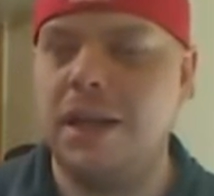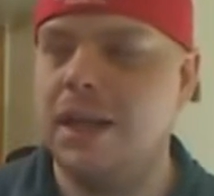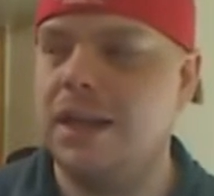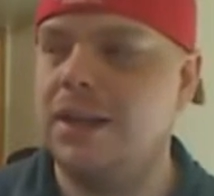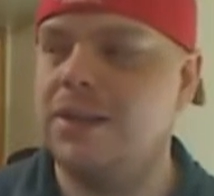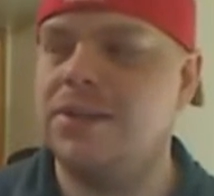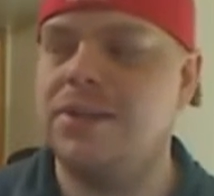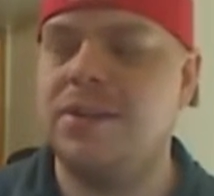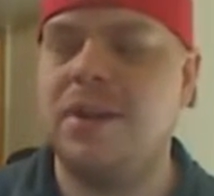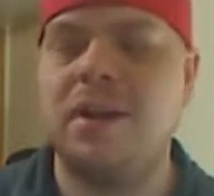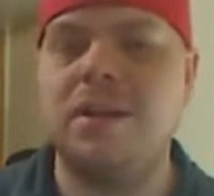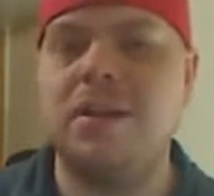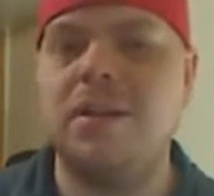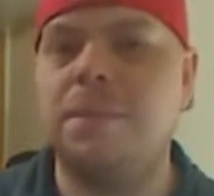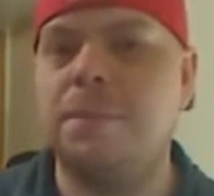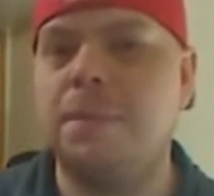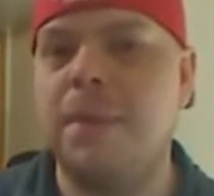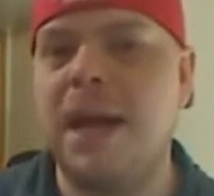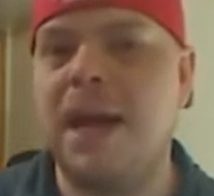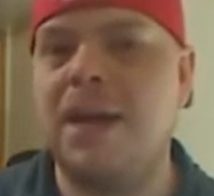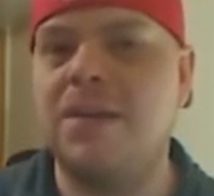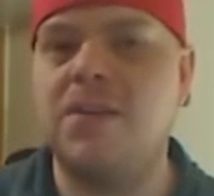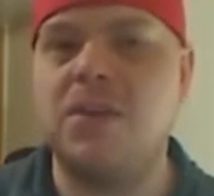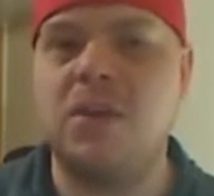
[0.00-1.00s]
It is not the
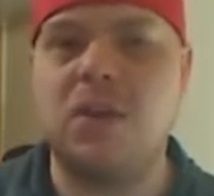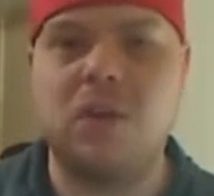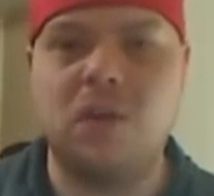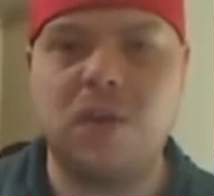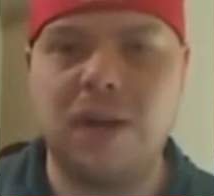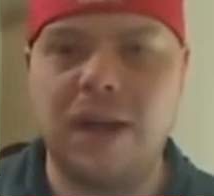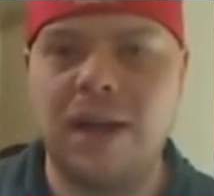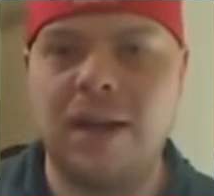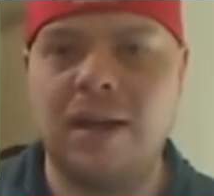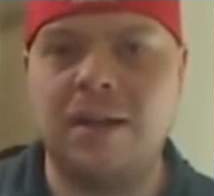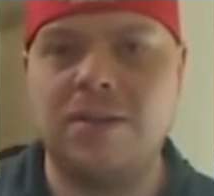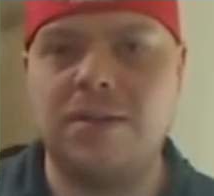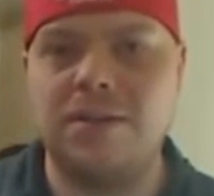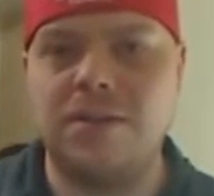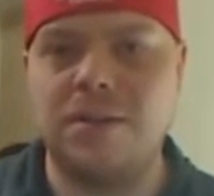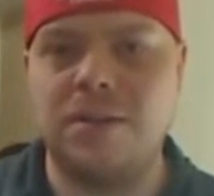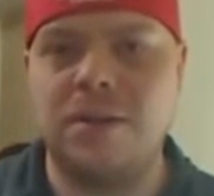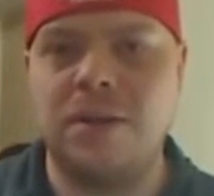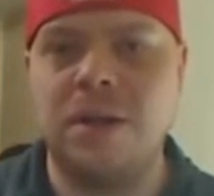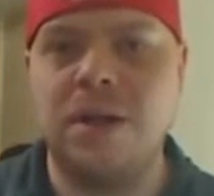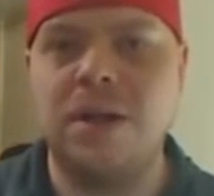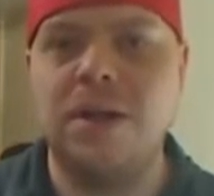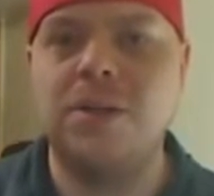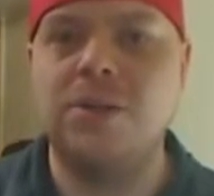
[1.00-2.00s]
magical
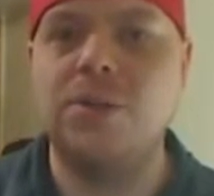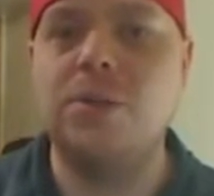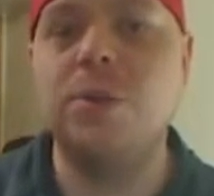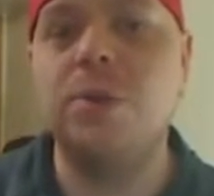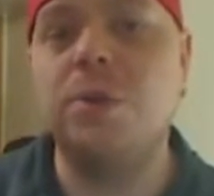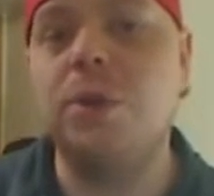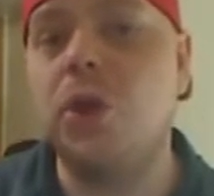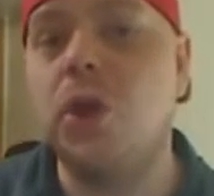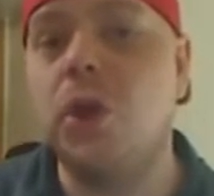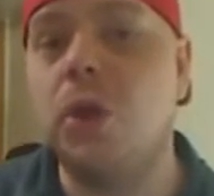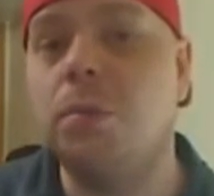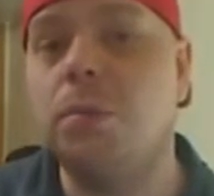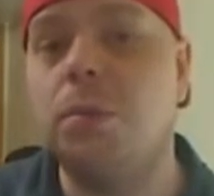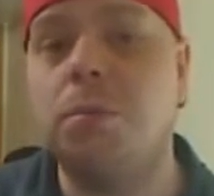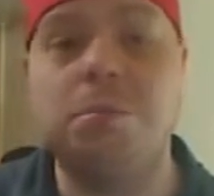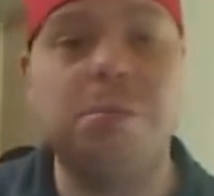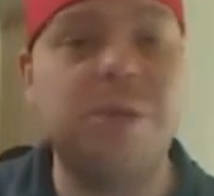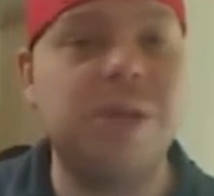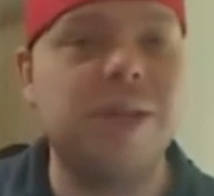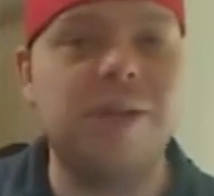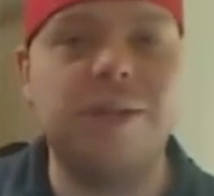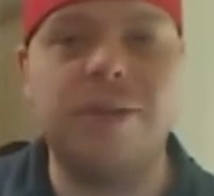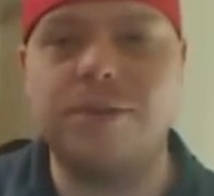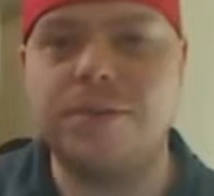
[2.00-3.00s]
answer to a human
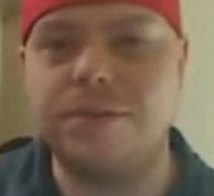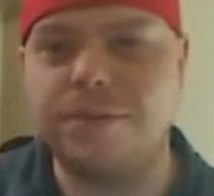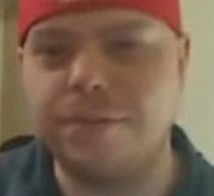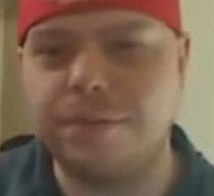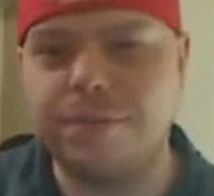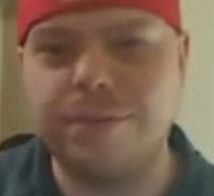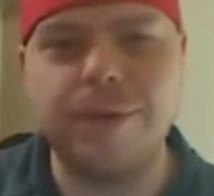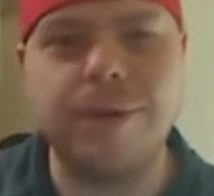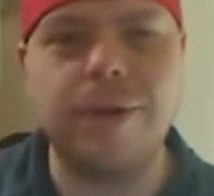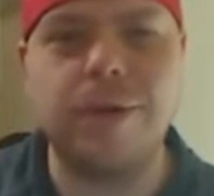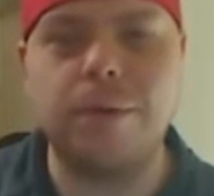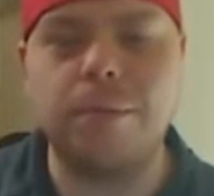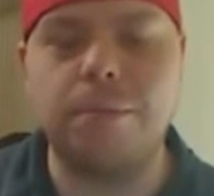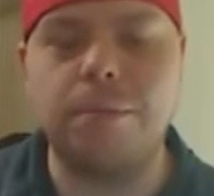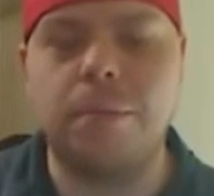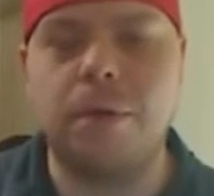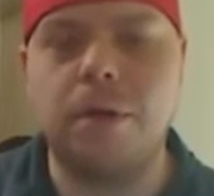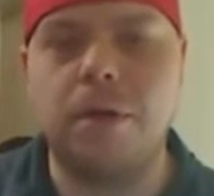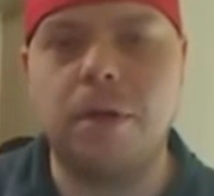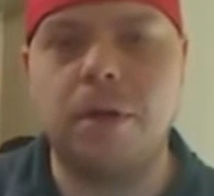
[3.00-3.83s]
being's freedom.